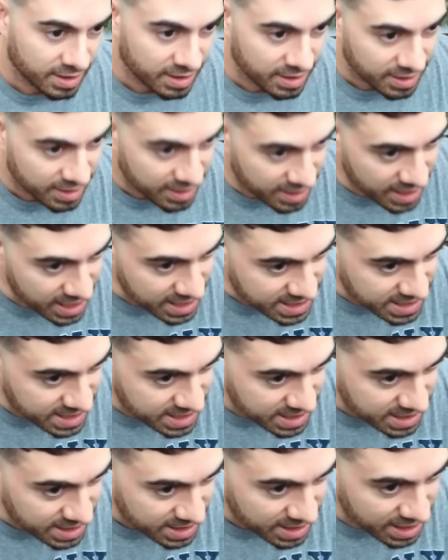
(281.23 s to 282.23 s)

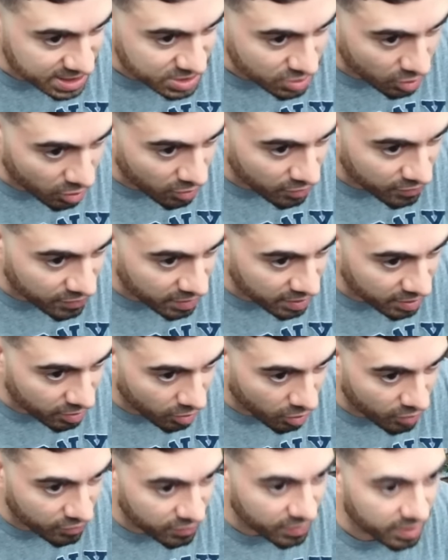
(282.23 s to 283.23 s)
This is over and
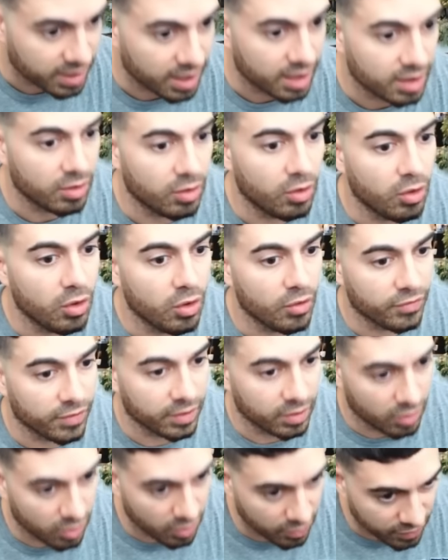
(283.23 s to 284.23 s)
over again, over and
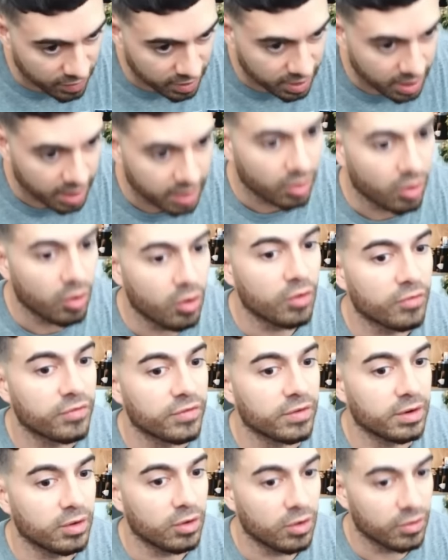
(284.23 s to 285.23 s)
over again, over
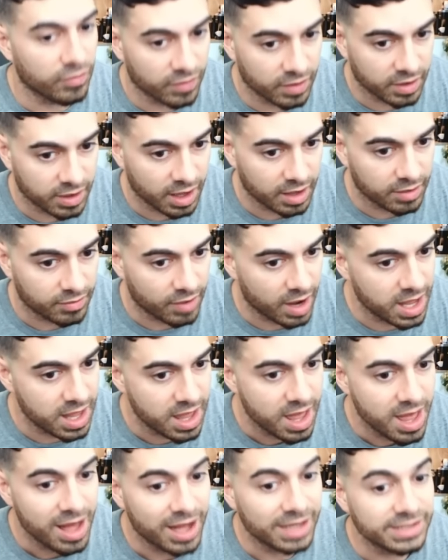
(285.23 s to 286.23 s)
and over again, right?
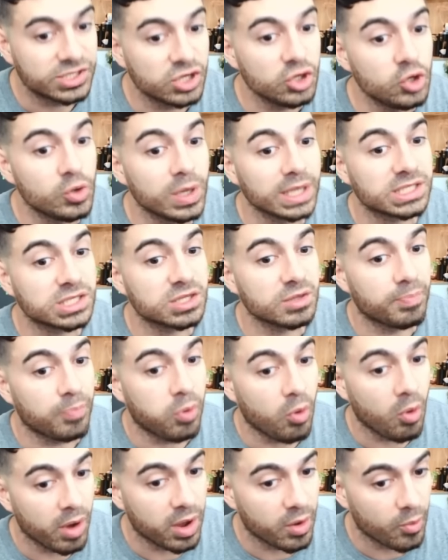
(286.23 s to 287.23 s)
Until you get to the
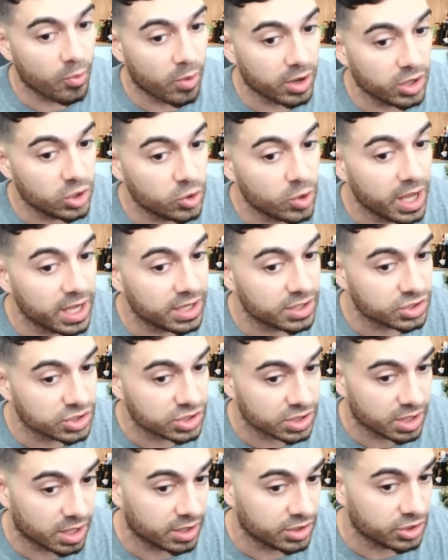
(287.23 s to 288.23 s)
point where you hit
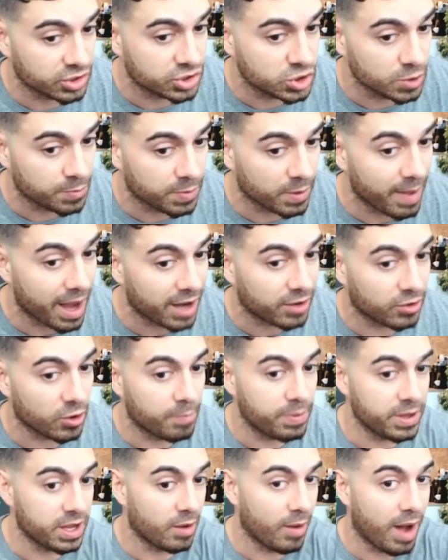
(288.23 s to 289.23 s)
your super macro
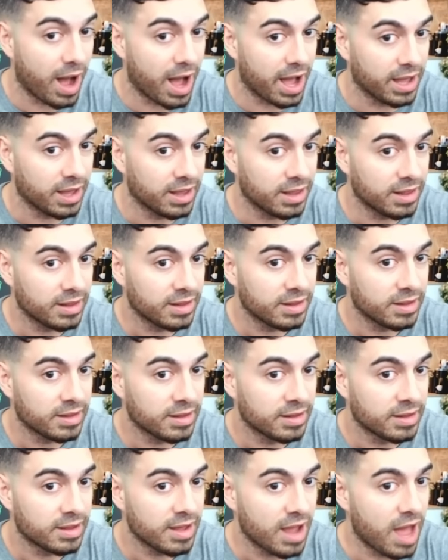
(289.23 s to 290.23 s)
POI
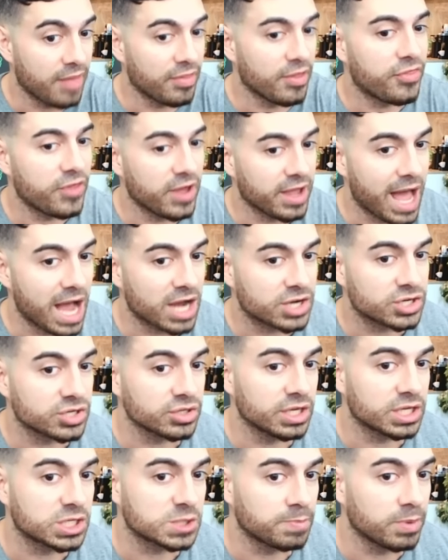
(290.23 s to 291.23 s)
and the thing actually
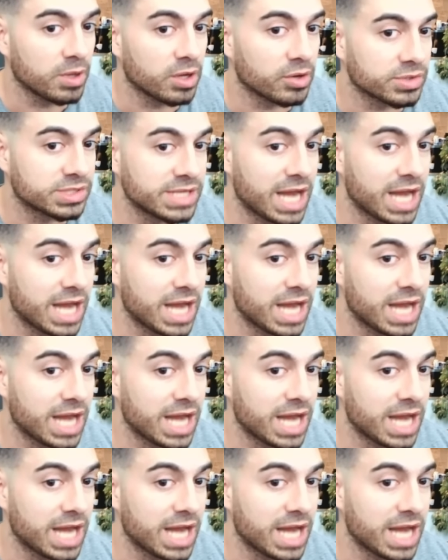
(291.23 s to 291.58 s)
explodes.